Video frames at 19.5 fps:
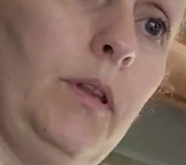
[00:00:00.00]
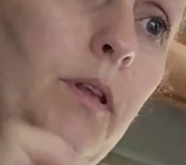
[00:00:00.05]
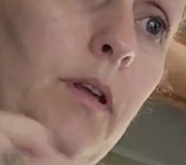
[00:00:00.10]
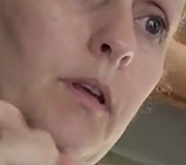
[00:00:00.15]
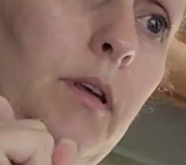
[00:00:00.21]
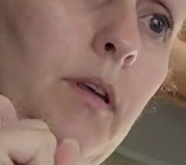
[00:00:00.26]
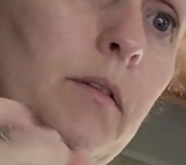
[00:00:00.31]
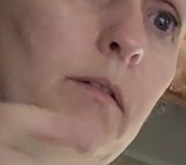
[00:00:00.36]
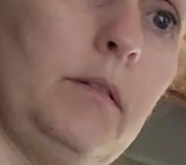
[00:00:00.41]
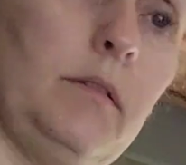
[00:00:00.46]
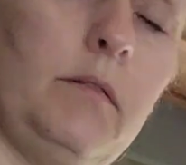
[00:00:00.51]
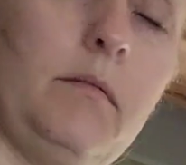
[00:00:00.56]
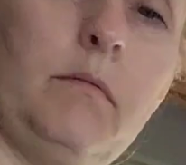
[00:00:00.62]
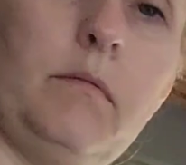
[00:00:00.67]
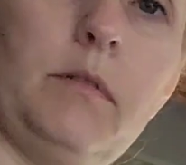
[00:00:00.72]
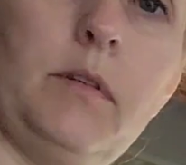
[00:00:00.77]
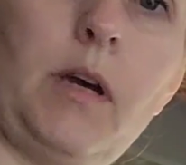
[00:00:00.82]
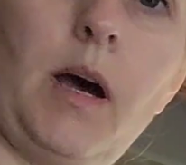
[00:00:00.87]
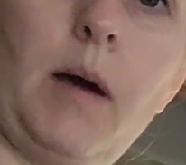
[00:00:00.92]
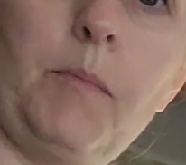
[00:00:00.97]
the
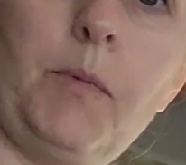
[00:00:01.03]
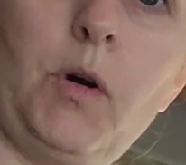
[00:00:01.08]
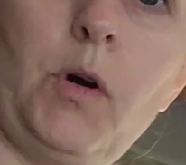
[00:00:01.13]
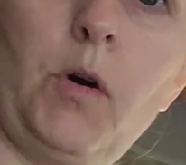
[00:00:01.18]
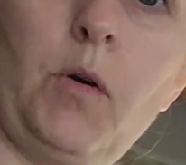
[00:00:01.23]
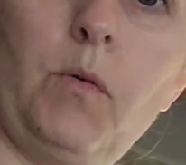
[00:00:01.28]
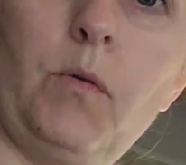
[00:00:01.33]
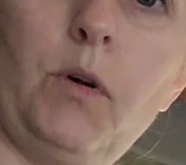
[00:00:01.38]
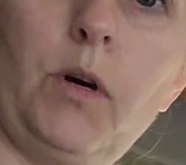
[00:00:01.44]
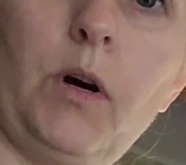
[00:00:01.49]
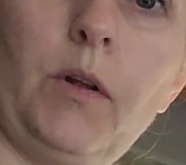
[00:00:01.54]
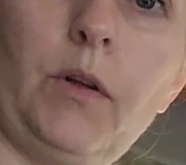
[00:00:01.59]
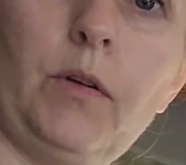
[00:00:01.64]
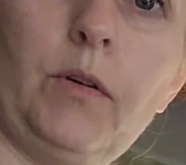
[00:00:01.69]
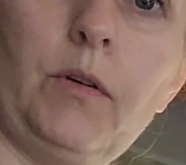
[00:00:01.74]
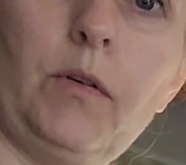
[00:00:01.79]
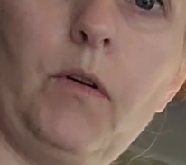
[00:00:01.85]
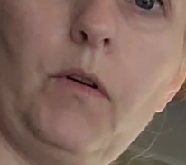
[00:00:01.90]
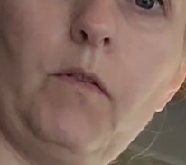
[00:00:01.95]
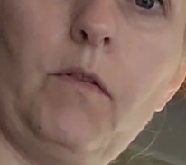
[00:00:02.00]
top coat
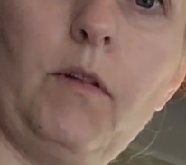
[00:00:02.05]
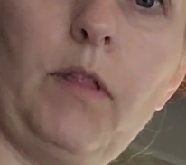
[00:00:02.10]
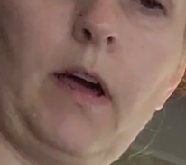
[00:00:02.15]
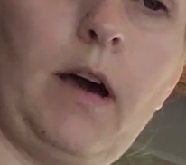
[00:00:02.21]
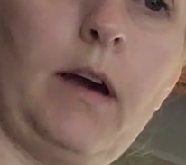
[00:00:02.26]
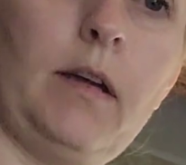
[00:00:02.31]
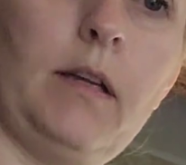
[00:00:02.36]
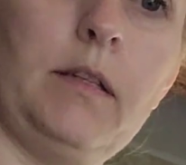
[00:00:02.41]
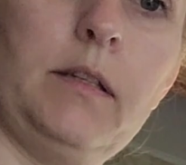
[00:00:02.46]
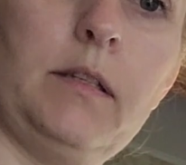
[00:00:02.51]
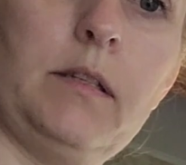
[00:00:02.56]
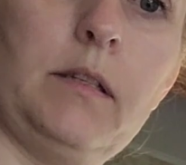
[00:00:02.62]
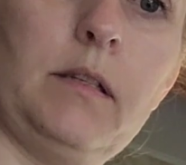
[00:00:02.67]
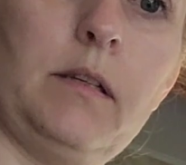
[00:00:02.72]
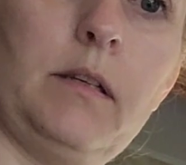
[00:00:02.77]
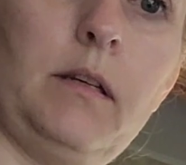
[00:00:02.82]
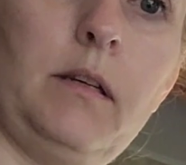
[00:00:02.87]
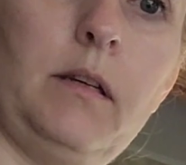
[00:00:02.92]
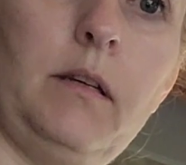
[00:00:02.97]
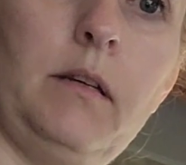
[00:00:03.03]
color over that and
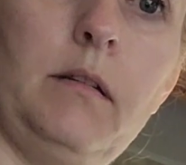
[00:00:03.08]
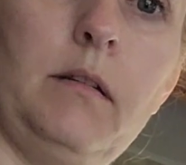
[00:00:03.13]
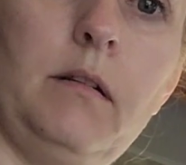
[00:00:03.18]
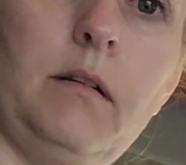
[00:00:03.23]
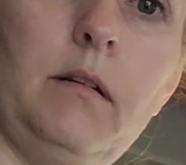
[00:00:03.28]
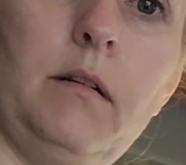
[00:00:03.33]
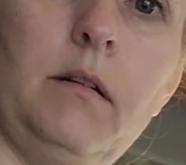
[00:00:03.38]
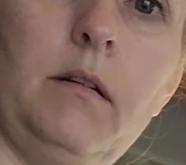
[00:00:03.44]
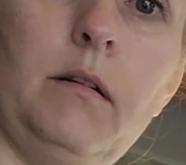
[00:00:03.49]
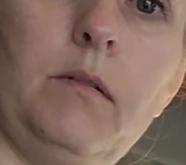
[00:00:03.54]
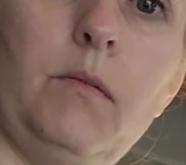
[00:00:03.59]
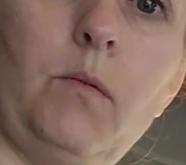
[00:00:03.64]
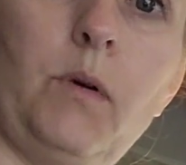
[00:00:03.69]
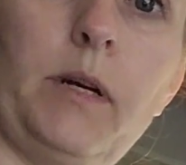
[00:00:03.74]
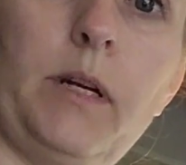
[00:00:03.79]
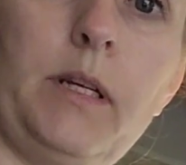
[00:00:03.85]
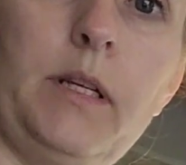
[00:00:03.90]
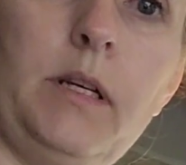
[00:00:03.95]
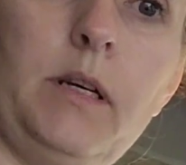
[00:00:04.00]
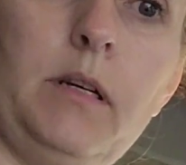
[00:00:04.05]
see
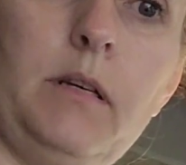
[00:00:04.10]
what it